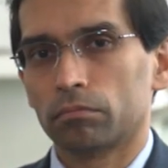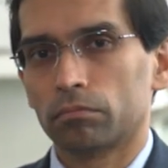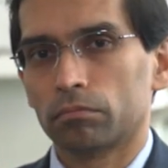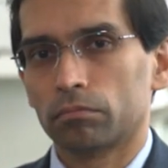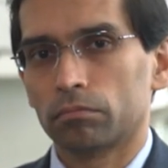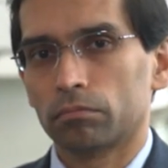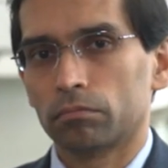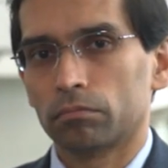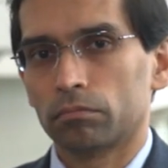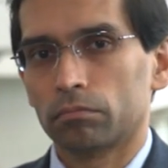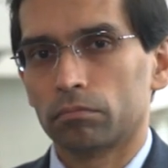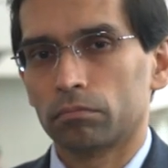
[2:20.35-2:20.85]

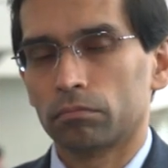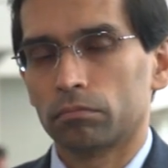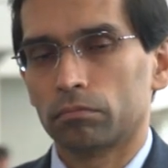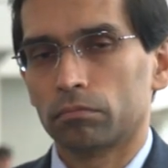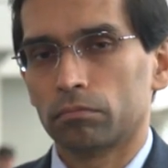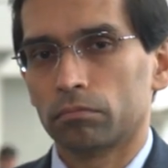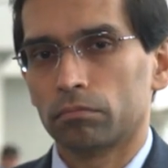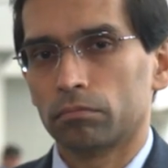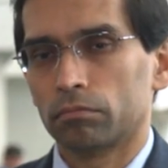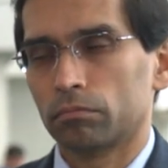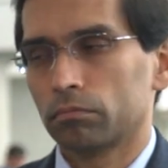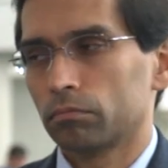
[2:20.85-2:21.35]

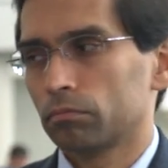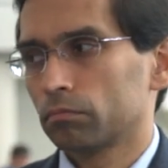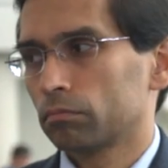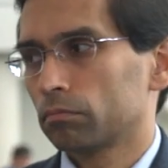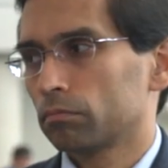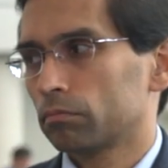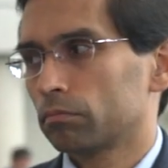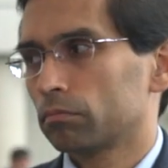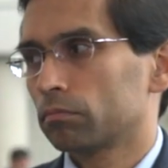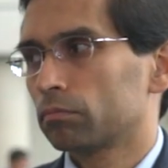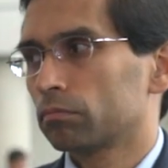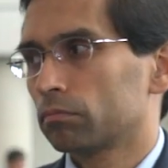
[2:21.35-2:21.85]

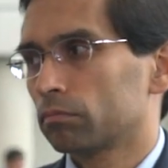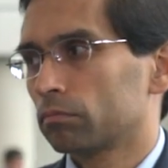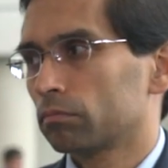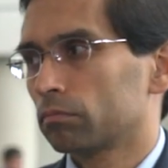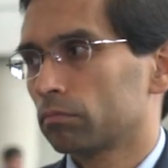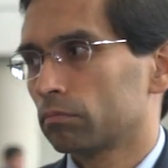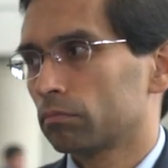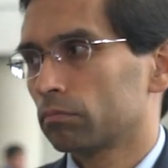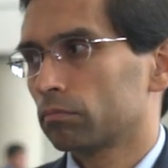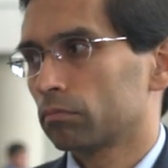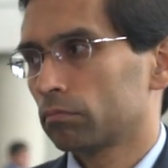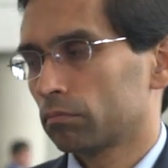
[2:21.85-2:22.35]

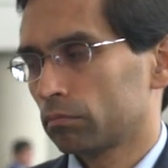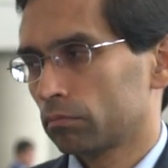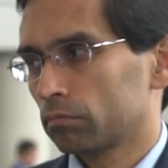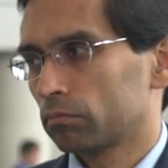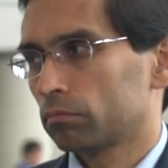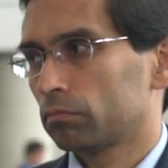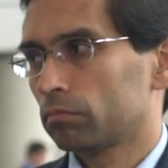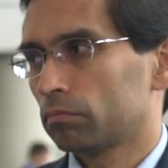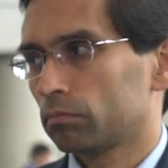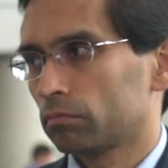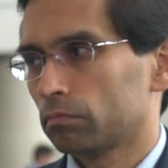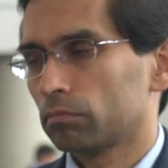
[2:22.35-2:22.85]

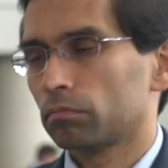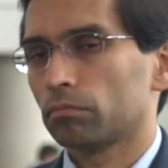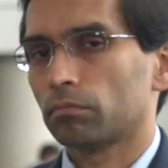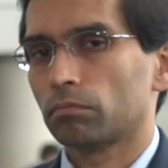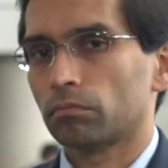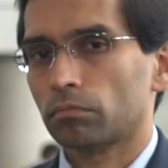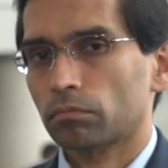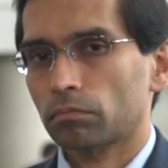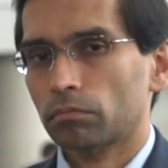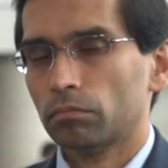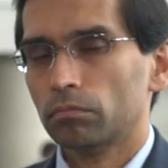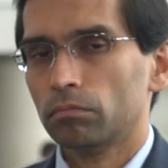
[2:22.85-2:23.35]

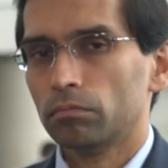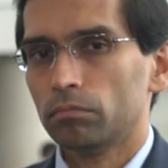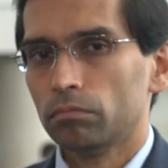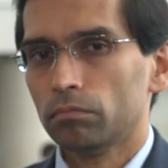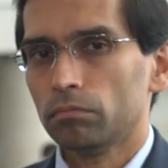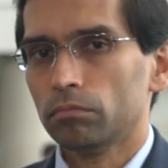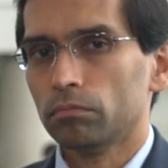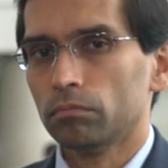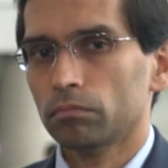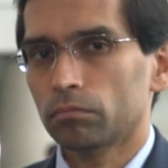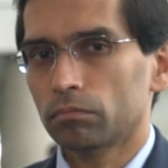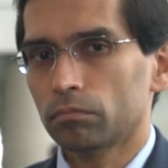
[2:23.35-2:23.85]
This person isn't speaking.